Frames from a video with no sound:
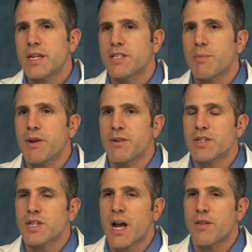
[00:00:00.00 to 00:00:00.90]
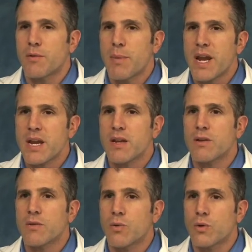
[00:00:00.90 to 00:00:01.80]
experience either
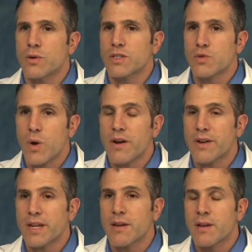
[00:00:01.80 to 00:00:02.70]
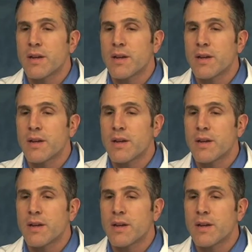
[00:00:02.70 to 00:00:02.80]
pain or swelling.